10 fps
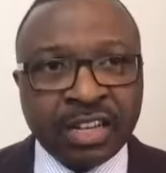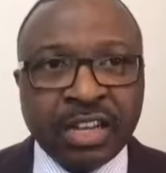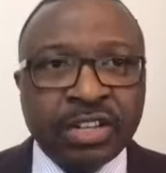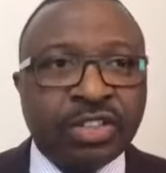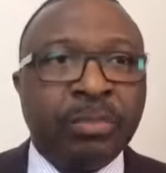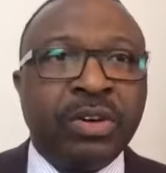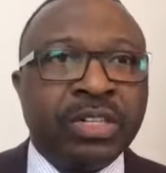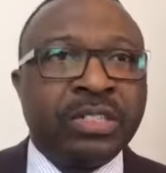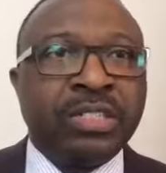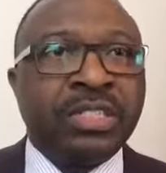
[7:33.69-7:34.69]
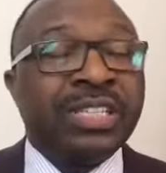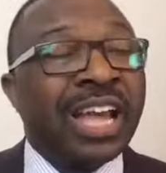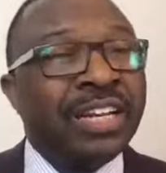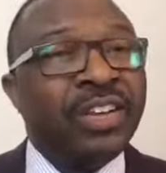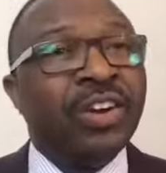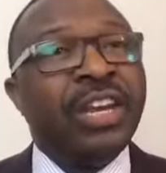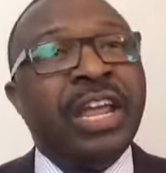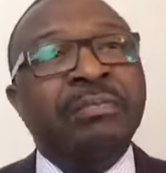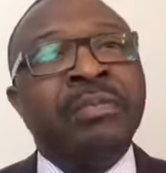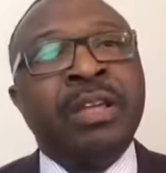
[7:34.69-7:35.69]
some other things. And your
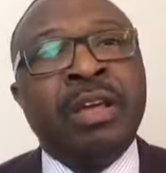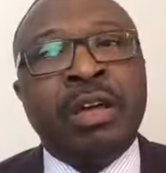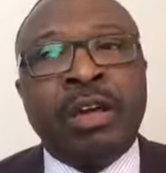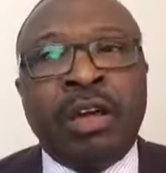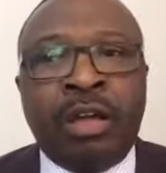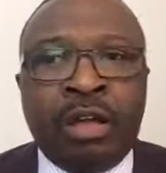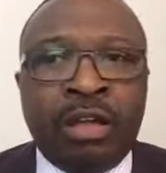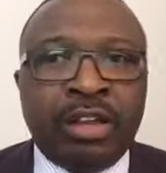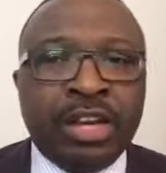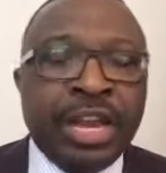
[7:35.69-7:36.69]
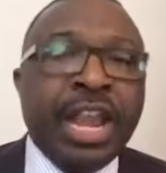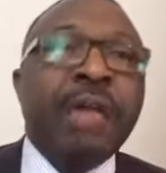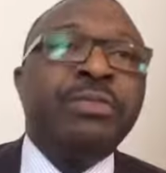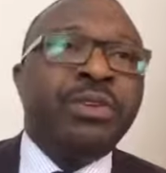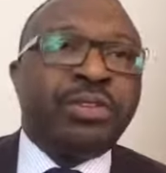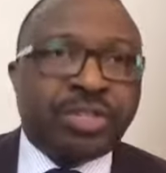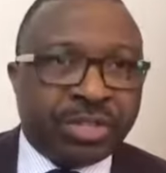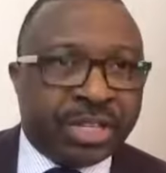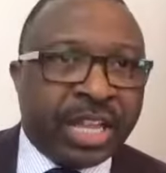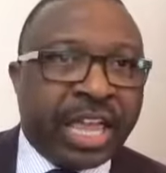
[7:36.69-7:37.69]
name, the name you
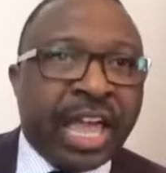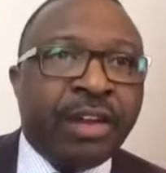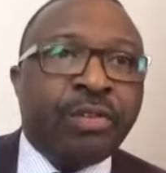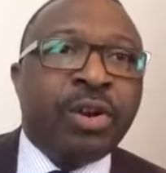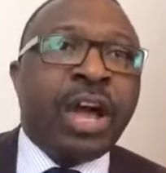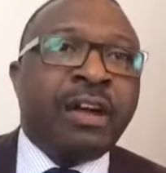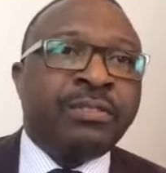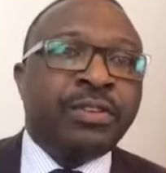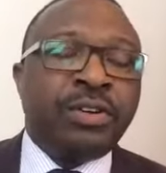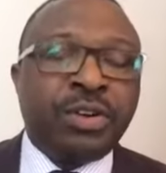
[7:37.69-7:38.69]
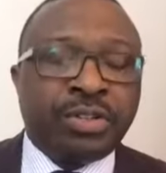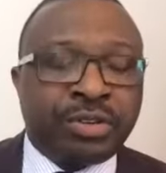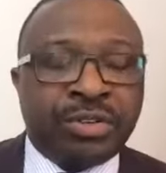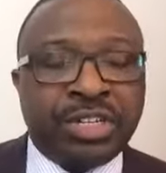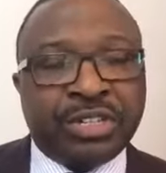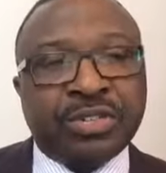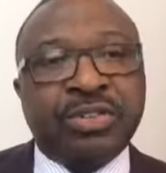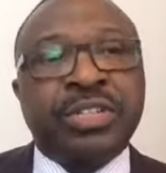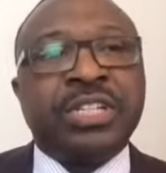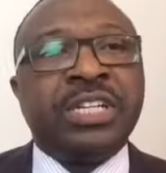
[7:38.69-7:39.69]
choose again, will have to go through the
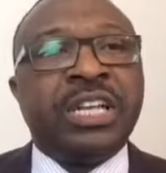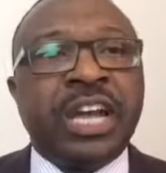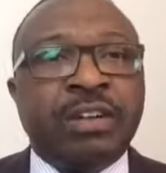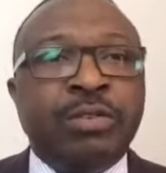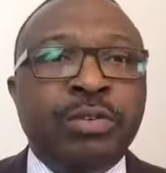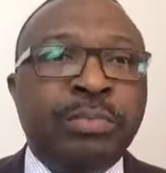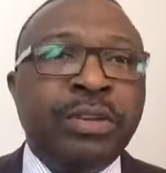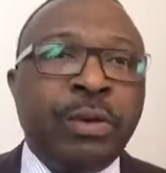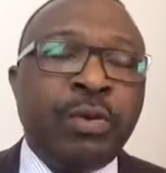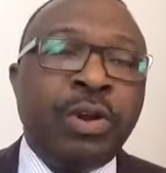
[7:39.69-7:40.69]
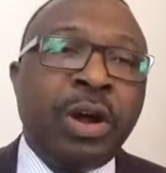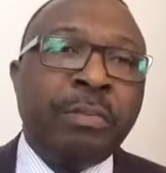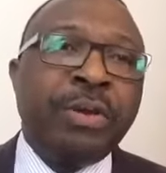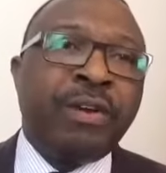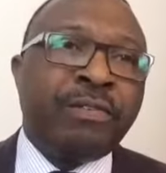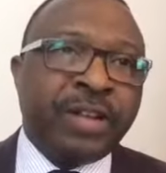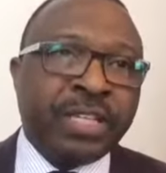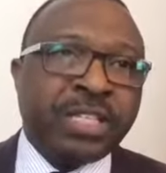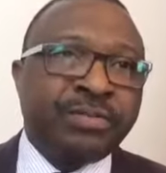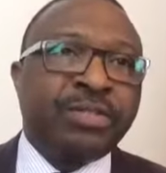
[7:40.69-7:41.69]
scrutiny that it will not be
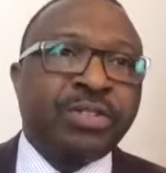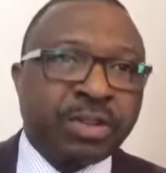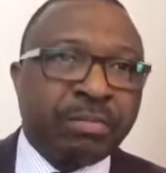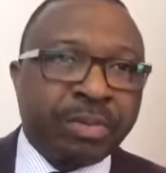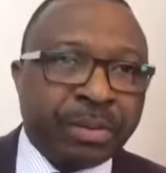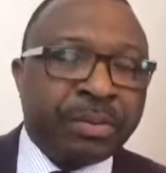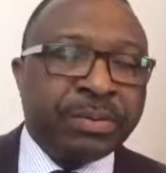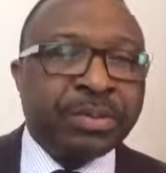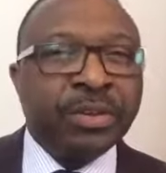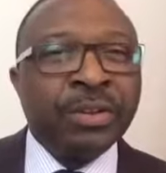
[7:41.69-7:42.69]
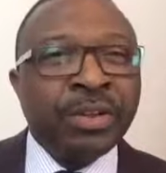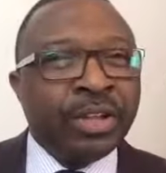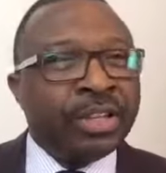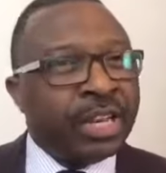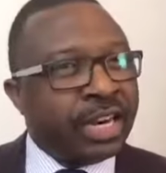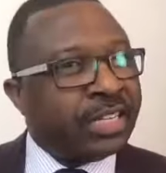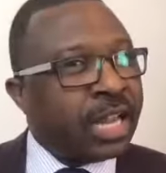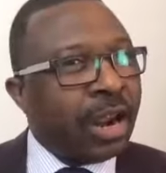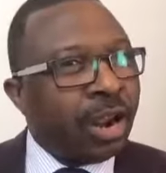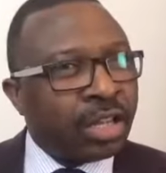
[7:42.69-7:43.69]
offensive to some people. So there's a
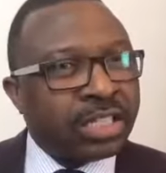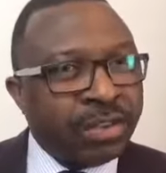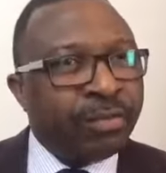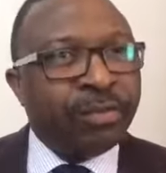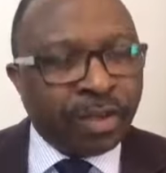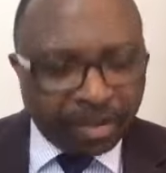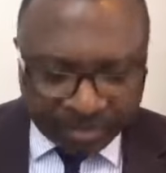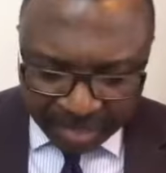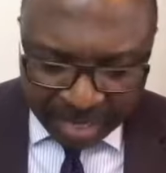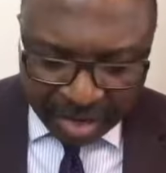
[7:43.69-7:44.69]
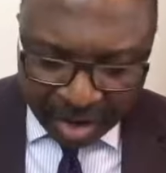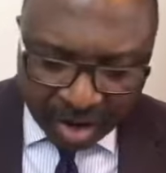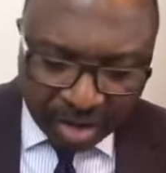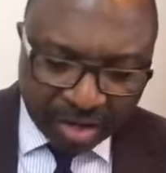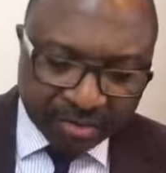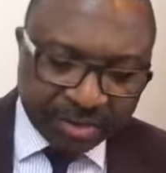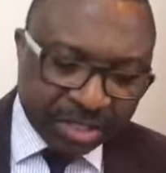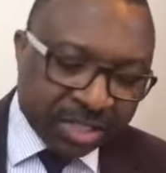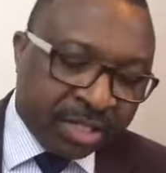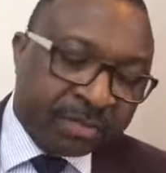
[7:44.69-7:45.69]
lot involved in all of
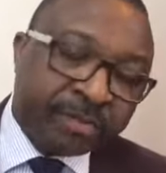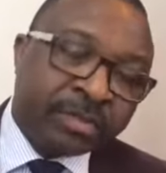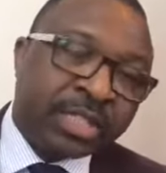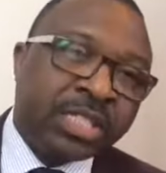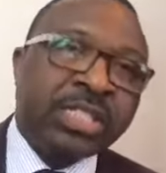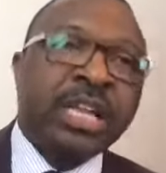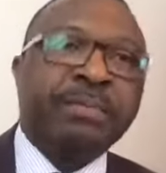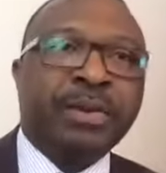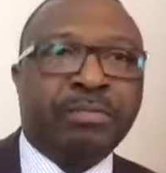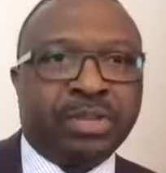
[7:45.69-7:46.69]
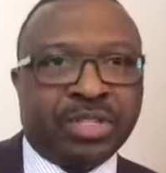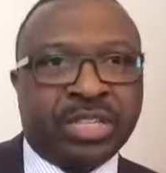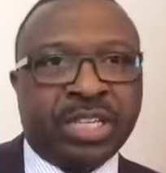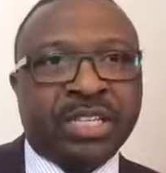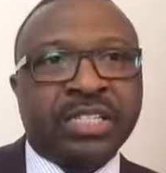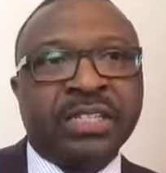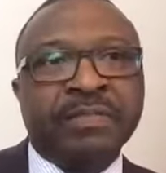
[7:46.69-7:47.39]
this. Step number 6.